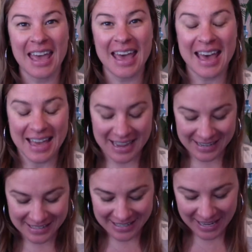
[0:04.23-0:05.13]

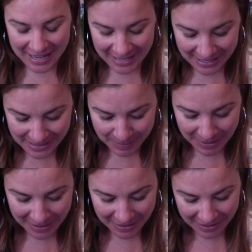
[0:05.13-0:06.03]
And it has
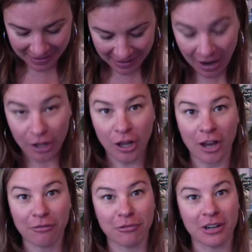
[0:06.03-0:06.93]
been a lot
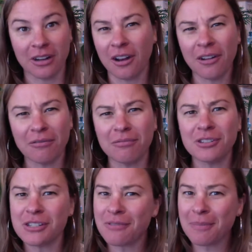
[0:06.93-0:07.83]
of work, not
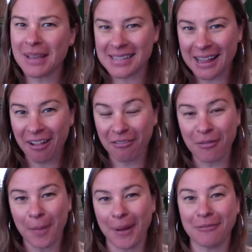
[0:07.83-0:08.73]
just from myself,
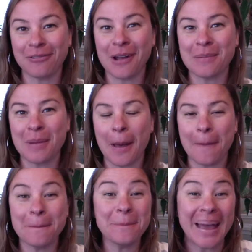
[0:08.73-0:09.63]
but from
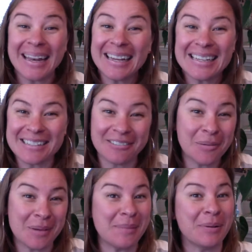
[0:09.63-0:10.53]
many
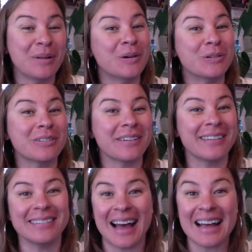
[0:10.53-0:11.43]
different people over the
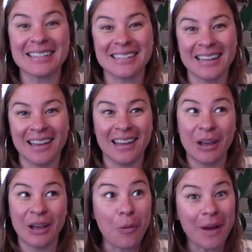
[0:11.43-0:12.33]
last
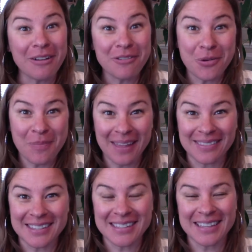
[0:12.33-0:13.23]
quite a few
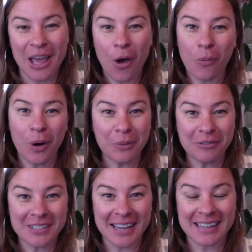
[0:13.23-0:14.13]
months. What we've
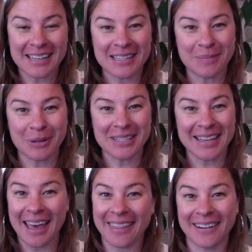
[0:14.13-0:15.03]
done is put
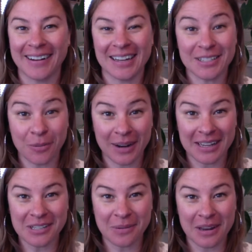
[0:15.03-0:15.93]
together a
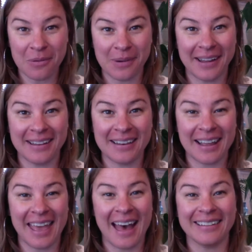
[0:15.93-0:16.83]
2021
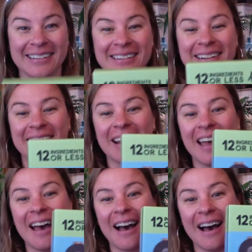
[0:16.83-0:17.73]
calendar
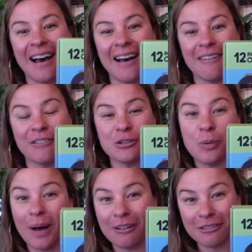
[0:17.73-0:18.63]
of
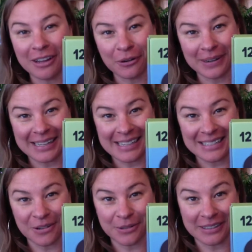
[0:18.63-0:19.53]
12
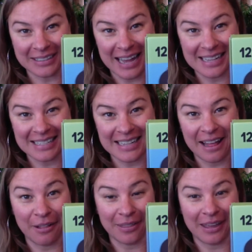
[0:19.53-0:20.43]
ingredients or less
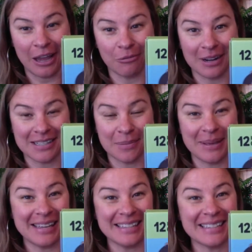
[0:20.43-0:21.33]
healthy
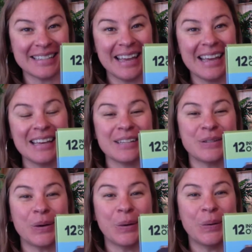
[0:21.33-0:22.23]
recipes.
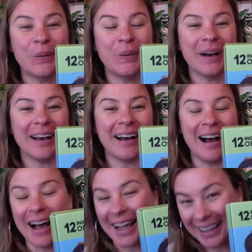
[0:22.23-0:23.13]
So
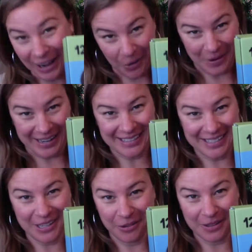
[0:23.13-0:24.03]
I cannot wait to
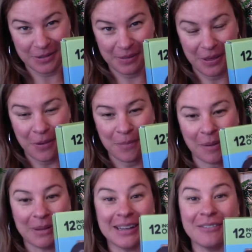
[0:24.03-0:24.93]
share this with you.
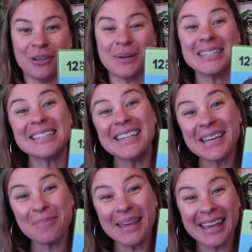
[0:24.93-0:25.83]
I'm going to give you a
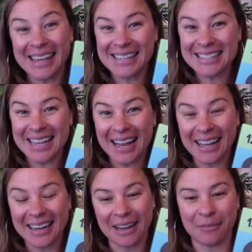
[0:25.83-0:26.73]
sneak peek
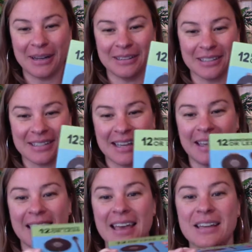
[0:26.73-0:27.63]
inside and what it looks
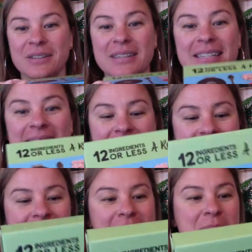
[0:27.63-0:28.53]
like. So this
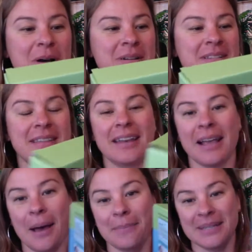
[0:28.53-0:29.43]
is the box that it
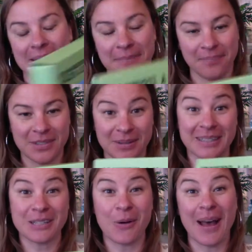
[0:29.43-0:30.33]
comes in. So
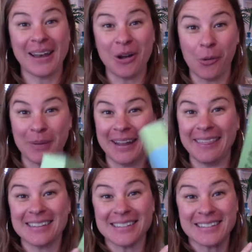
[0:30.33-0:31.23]
let's go ahead and open it.
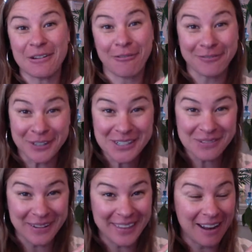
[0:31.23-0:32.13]
This is the first
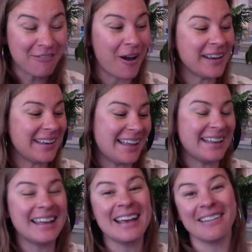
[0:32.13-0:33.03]
one that I've gotten
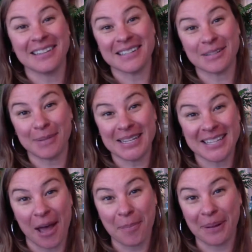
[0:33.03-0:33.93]
in. This is my
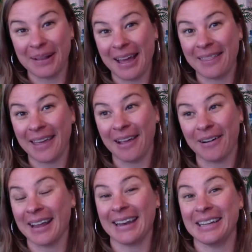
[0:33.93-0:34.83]
sample and they
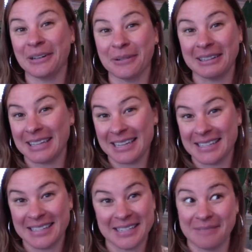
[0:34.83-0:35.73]
are getting
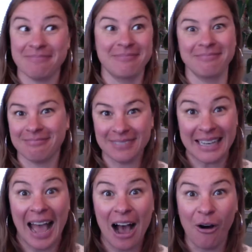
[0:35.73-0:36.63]
released
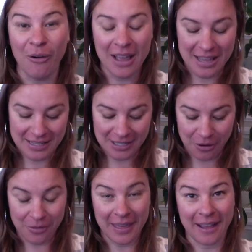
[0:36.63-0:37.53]
now.
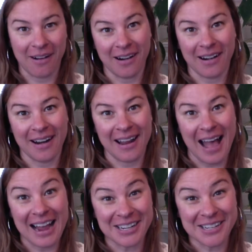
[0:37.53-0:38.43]
So they are
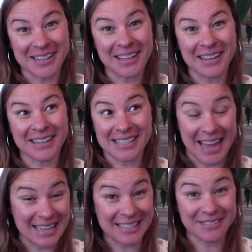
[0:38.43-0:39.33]
actually,
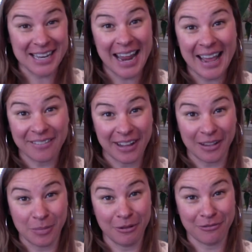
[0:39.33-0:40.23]
as of today,
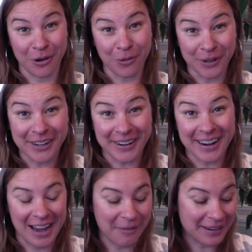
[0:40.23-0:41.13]
available for order
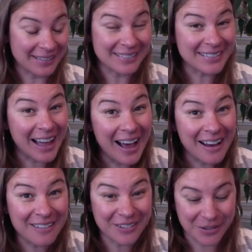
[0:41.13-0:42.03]
and I would
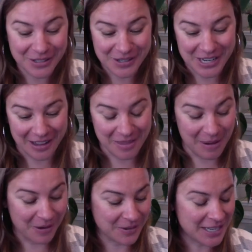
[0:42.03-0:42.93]
love you to check them
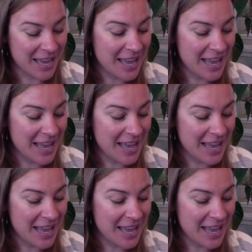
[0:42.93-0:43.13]
out.